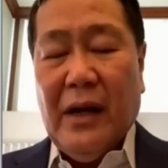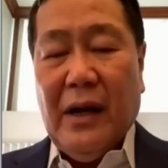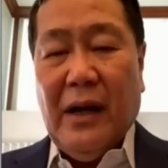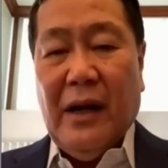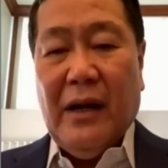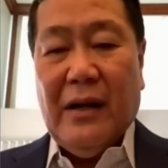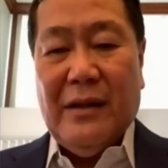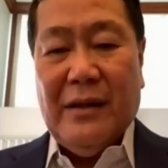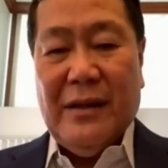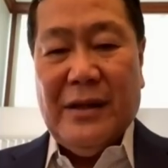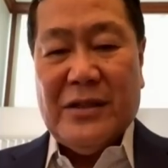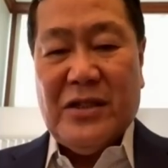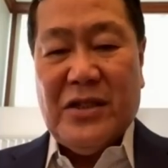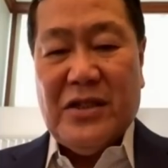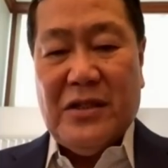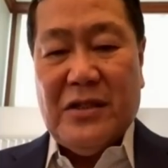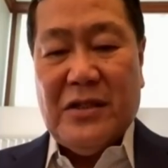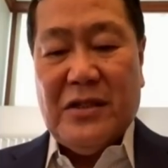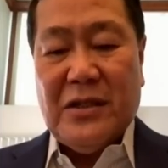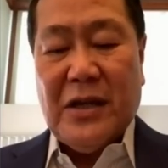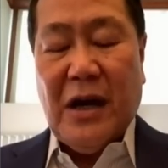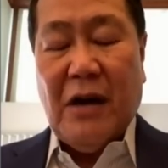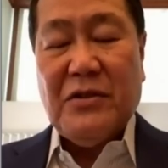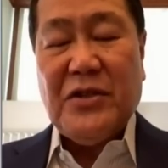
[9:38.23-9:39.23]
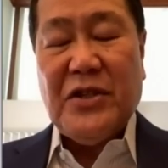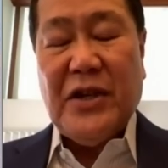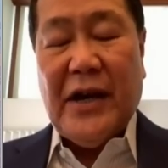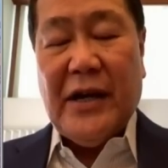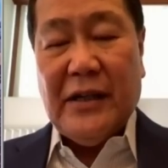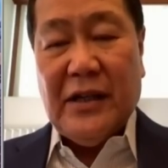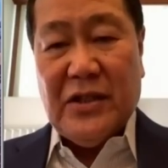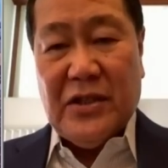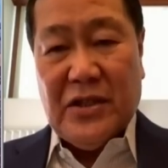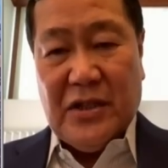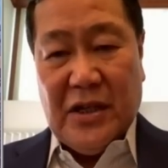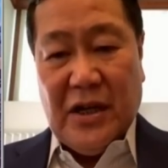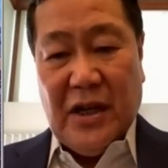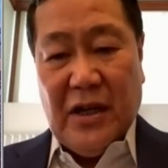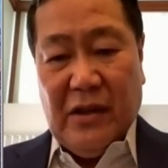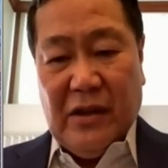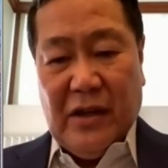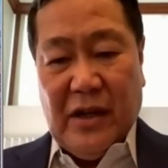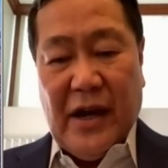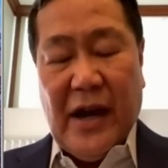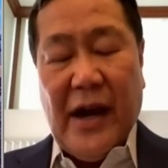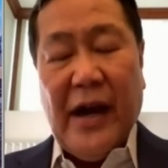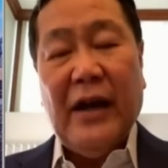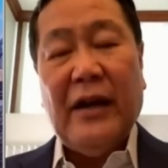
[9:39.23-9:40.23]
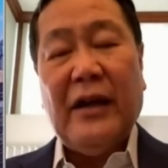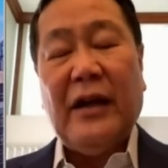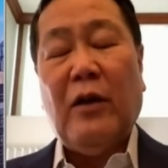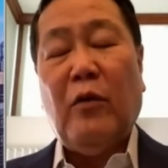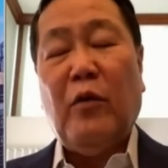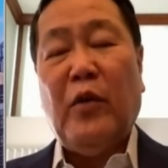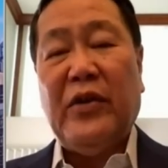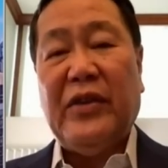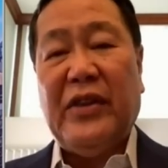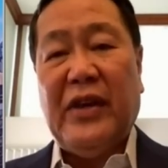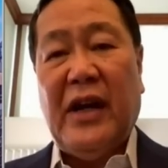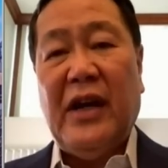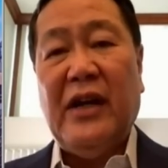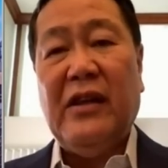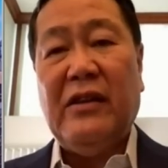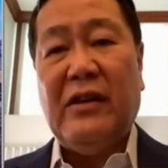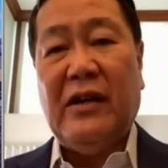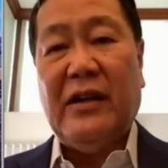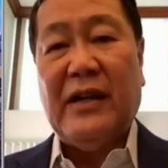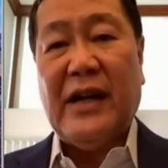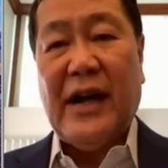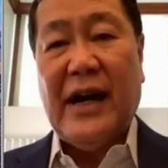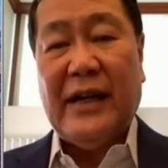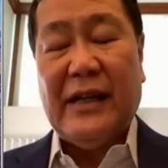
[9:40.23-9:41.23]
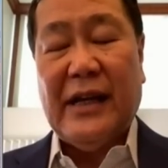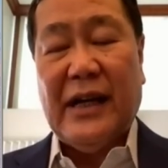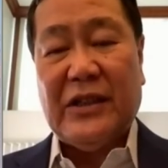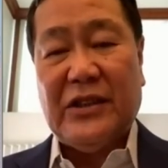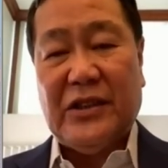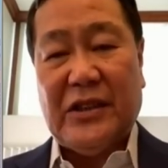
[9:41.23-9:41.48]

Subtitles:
the South China Sea, the area within their nine dash